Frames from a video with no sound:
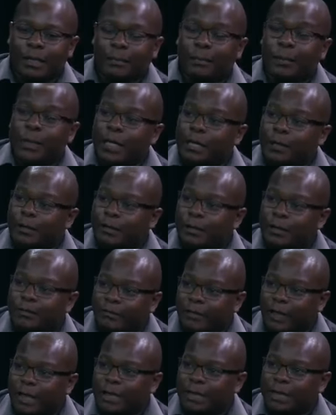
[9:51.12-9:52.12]
period,
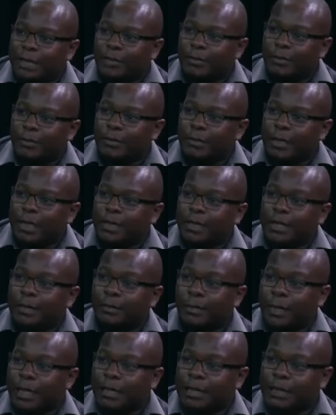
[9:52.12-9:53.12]
for example, that I
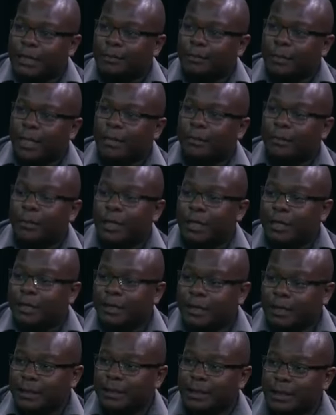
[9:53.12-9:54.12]
placed my
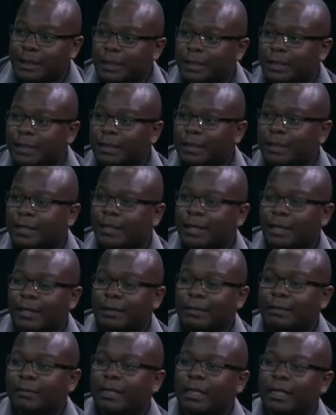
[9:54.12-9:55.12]
PhD study in, I
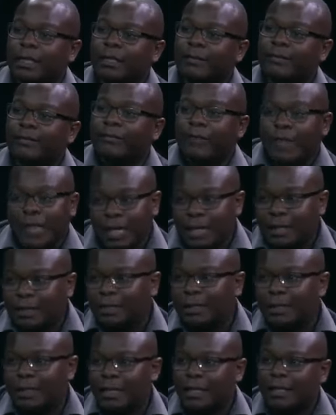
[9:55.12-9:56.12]
was looking at
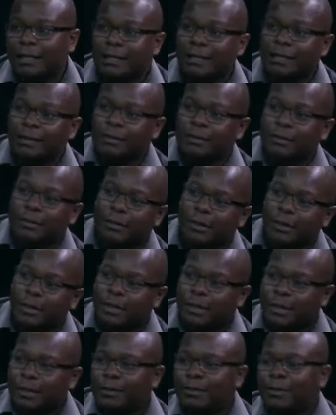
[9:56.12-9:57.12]
1990 to
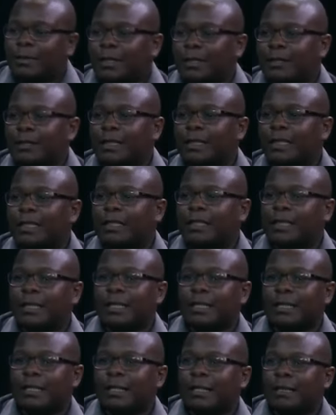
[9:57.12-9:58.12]

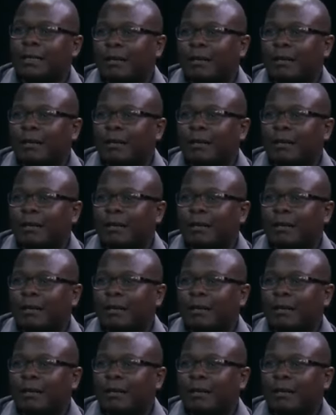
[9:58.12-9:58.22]
2010,